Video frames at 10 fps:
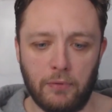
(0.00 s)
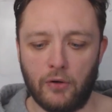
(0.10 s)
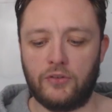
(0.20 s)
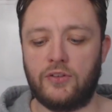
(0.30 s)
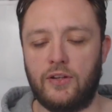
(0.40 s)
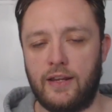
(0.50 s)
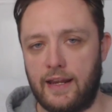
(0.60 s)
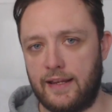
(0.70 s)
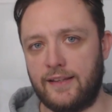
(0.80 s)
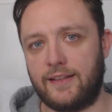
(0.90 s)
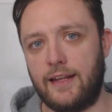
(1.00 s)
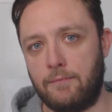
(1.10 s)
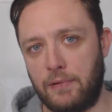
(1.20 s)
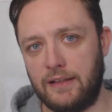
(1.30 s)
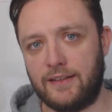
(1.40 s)
But it's the
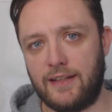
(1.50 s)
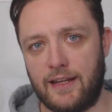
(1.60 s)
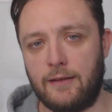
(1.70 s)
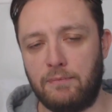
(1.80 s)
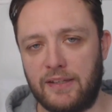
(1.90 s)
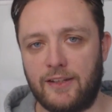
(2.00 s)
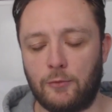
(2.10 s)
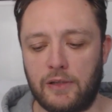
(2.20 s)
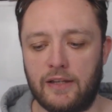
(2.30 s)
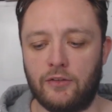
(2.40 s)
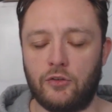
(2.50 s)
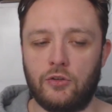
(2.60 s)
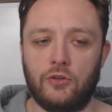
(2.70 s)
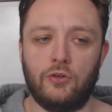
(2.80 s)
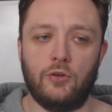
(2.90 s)
ability in a business plan
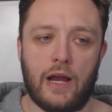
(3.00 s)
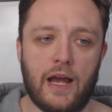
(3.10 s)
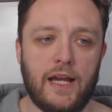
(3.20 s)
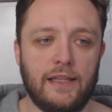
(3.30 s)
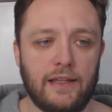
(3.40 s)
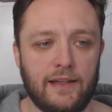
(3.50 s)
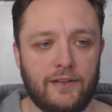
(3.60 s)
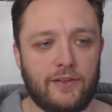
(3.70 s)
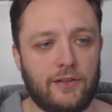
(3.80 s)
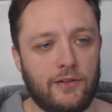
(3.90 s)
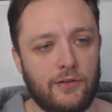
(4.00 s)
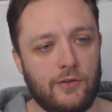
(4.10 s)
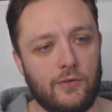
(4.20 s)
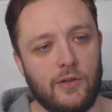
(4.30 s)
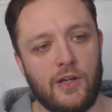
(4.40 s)
to highlight to
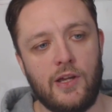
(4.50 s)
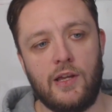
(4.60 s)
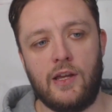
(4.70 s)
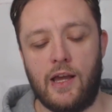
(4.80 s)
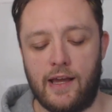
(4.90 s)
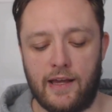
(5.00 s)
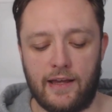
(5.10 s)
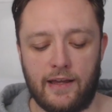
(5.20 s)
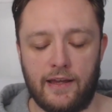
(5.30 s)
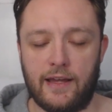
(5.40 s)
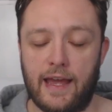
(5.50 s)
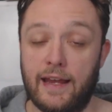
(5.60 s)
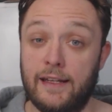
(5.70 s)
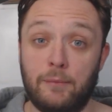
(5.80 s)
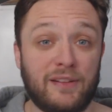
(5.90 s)
you
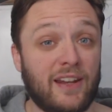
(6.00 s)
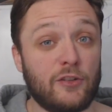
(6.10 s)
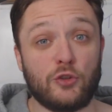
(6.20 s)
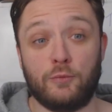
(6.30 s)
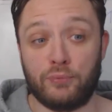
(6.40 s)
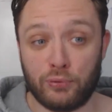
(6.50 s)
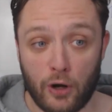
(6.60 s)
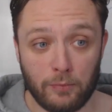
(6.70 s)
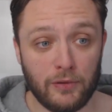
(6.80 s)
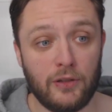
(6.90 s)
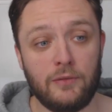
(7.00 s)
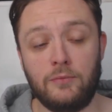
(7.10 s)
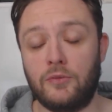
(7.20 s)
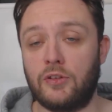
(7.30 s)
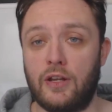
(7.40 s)
any potential
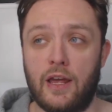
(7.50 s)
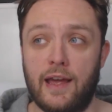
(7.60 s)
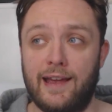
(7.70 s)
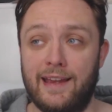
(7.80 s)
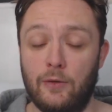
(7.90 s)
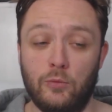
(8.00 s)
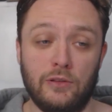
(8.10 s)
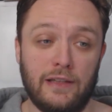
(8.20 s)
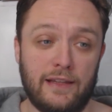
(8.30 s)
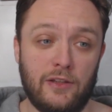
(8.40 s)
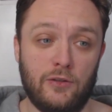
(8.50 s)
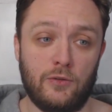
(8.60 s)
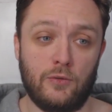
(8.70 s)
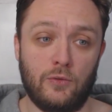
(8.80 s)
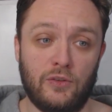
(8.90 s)
problems. It will let
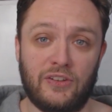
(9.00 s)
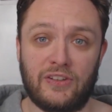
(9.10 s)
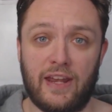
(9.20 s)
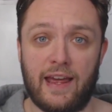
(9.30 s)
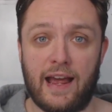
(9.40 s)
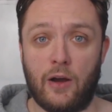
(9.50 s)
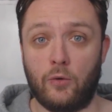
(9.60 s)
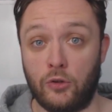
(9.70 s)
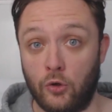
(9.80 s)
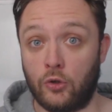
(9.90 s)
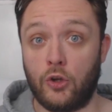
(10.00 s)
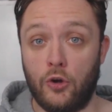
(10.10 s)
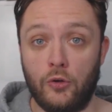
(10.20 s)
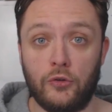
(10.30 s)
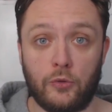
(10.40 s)
you set out your
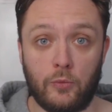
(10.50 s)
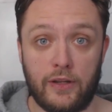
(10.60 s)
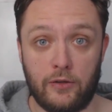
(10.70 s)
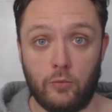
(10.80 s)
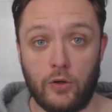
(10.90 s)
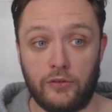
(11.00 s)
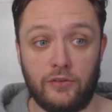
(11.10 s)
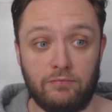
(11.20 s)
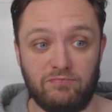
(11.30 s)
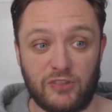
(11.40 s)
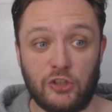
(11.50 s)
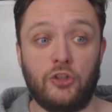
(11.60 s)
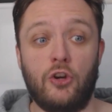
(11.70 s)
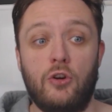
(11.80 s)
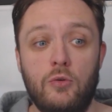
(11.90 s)
goals and where you want to
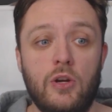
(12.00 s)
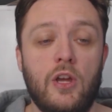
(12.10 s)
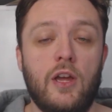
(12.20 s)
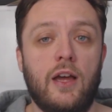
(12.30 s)
go.